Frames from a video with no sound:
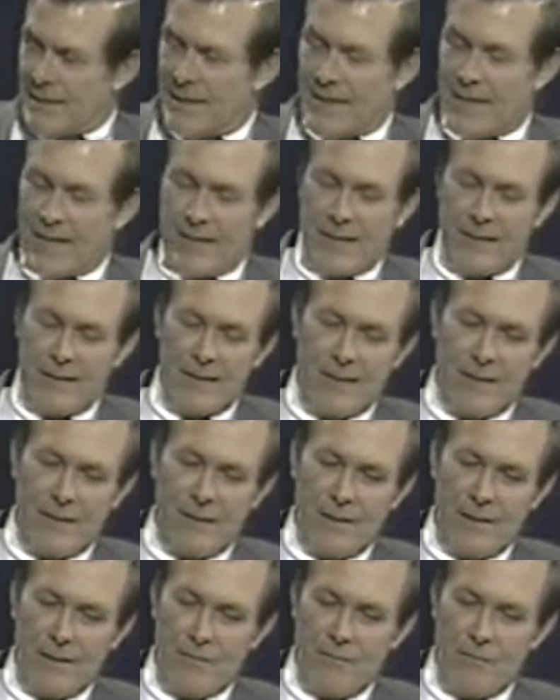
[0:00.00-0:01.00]
And
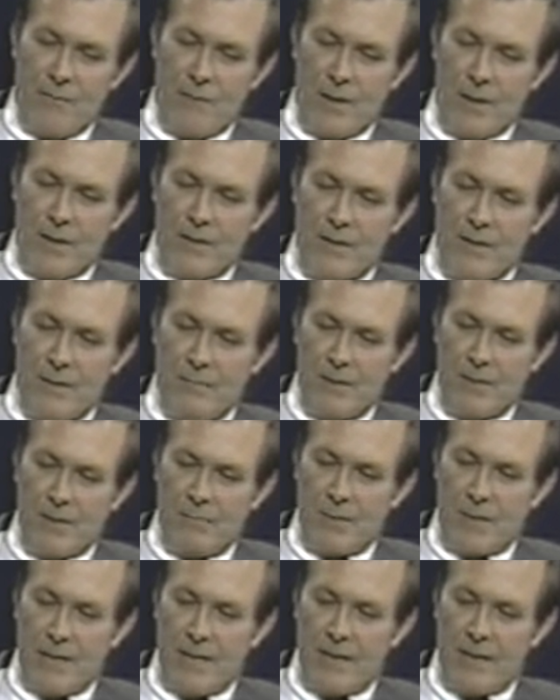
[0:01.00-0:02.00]
uh, therefore, it seems
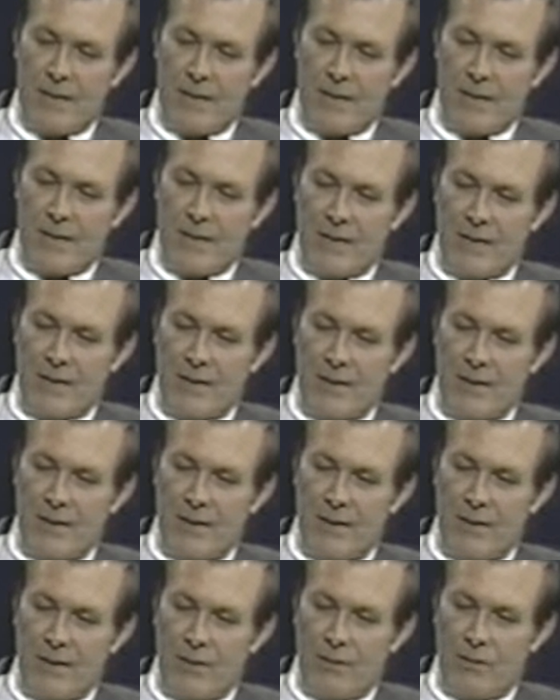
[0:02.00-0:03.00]
to me that, that
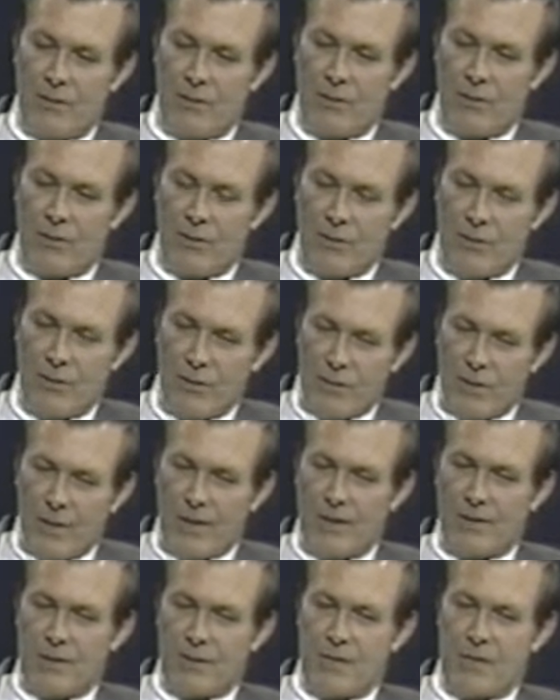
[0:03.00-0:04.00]

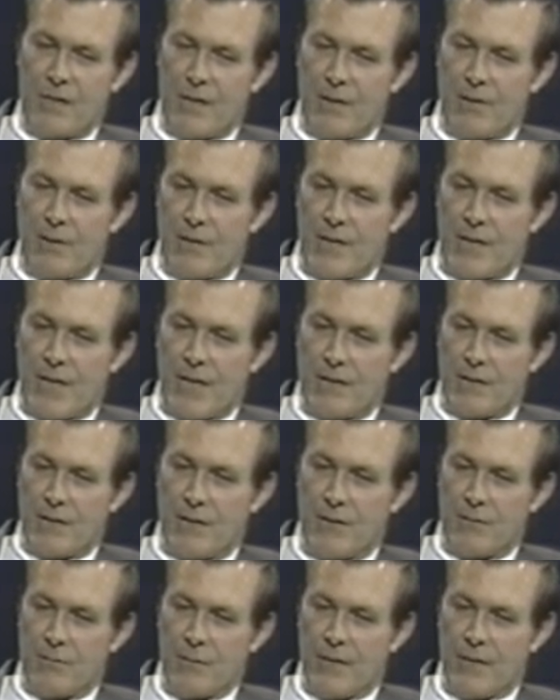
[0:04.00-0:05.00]
during those
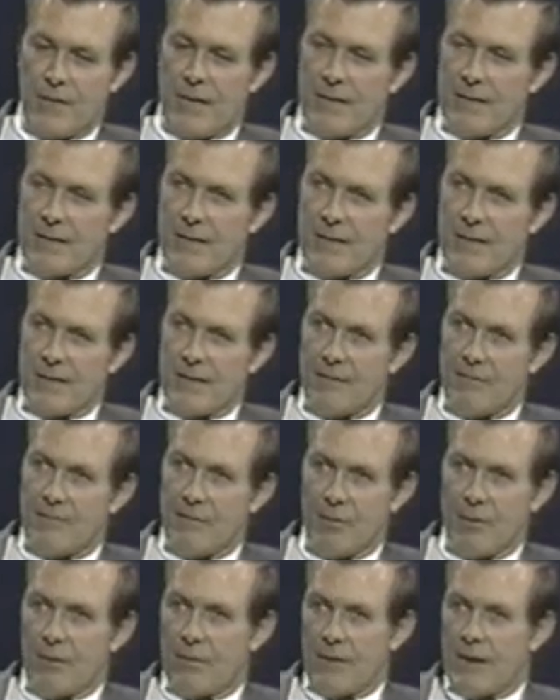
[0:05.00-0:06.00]
negotiations, we constantly see
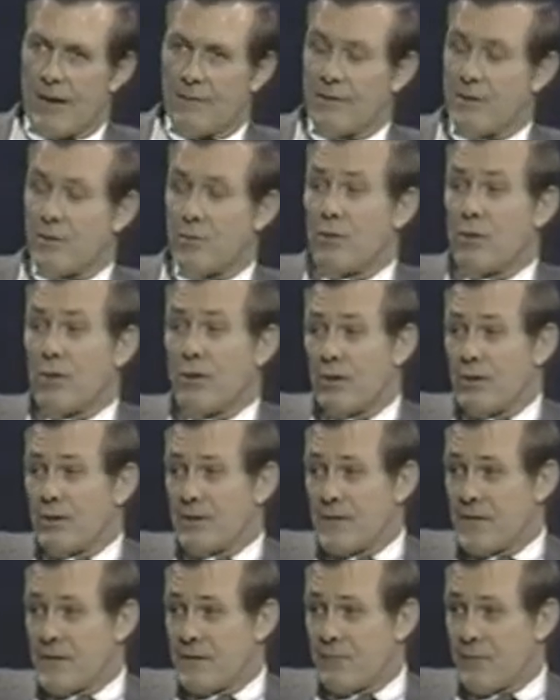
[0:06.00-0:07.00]
photographs. The
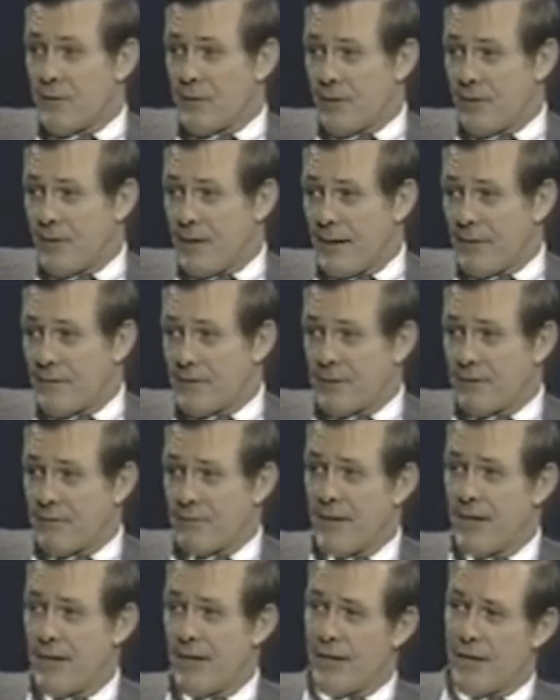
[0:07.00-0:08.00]
world sees photographs
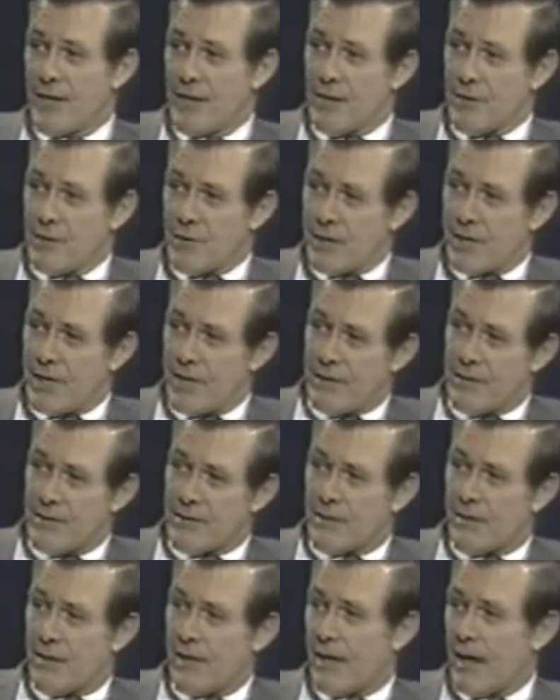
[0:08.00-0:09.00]
of
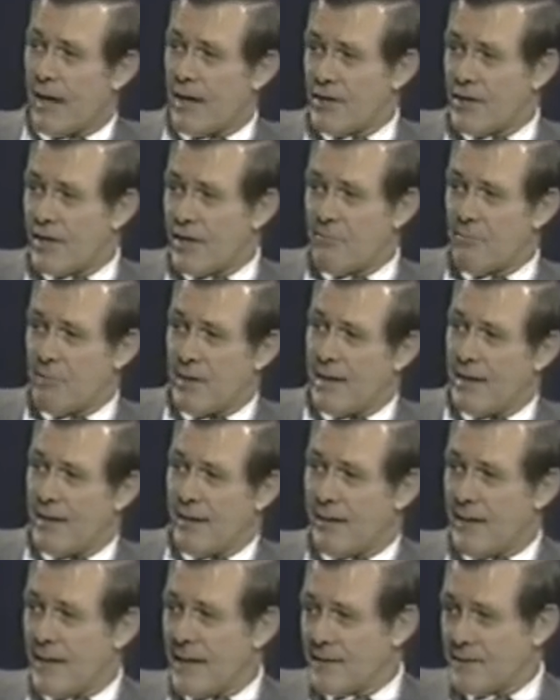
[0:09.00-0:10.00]
negotiators clinking
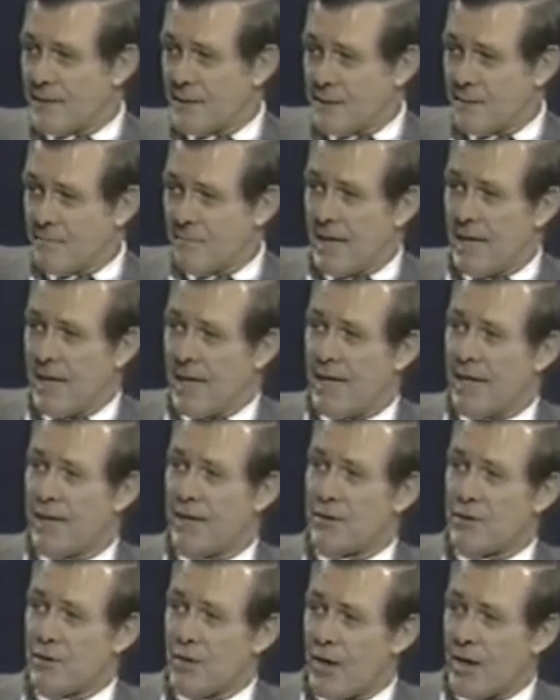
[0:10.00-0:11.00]
champagne glasses,
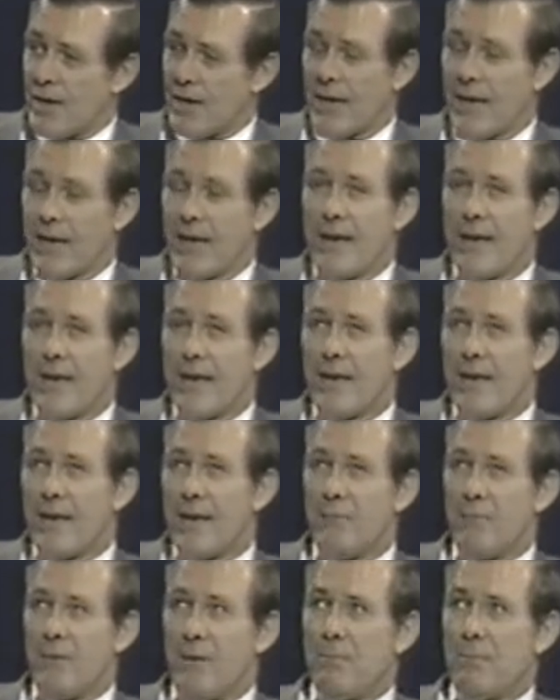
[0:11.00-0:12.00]
meeting, talking,
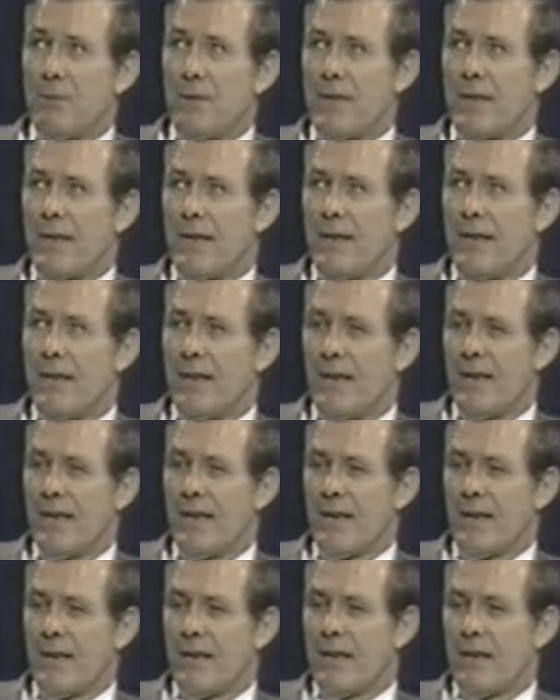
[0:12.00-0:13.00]
and people can,
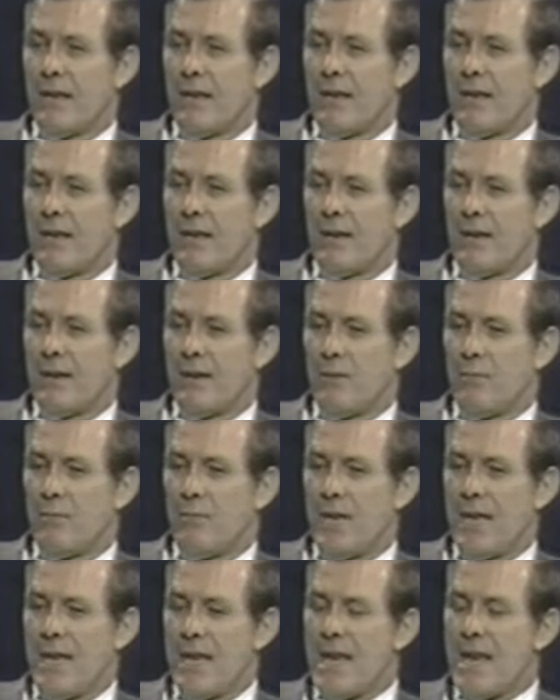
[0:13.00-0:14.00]
can
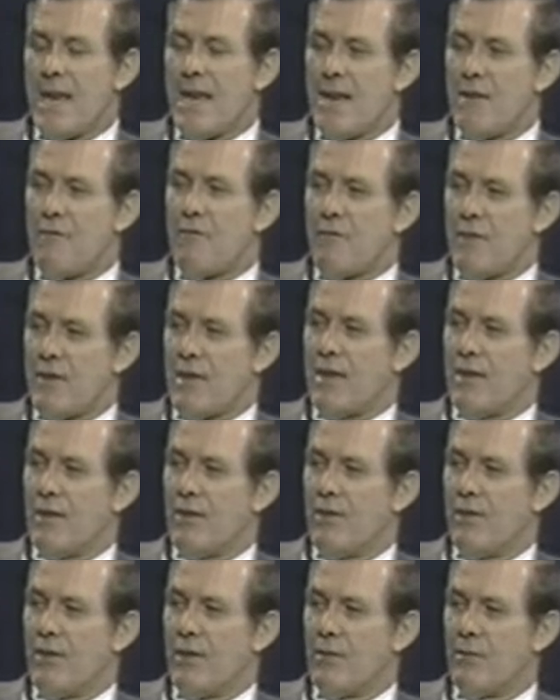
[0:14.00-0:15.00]
begin to
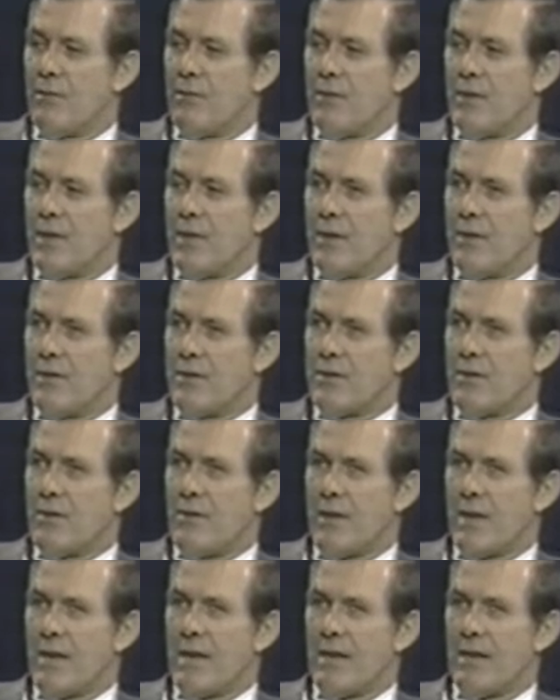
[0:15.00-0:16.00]
feel that, that the
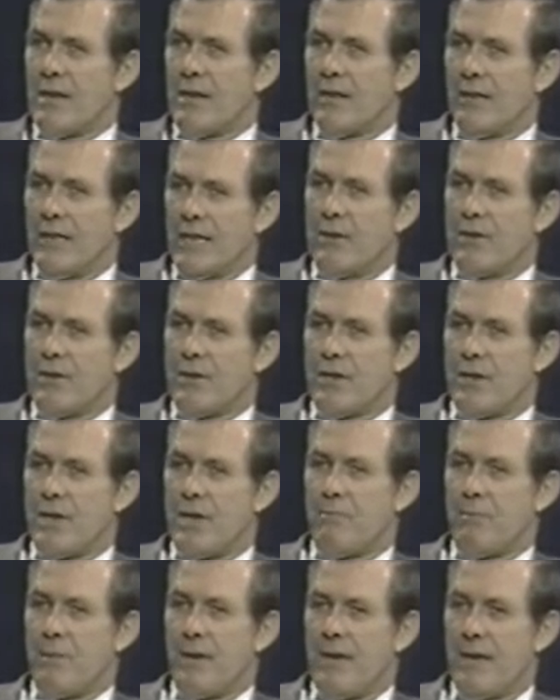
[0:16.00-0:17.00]
Soviet
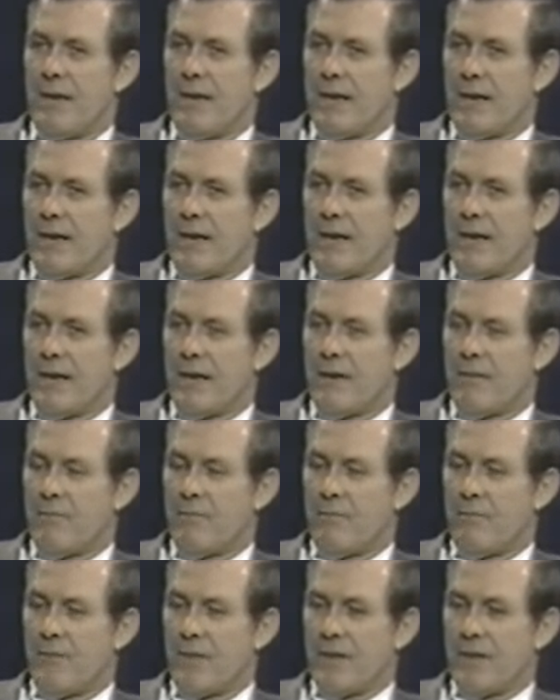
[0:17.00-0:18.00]
leadership um,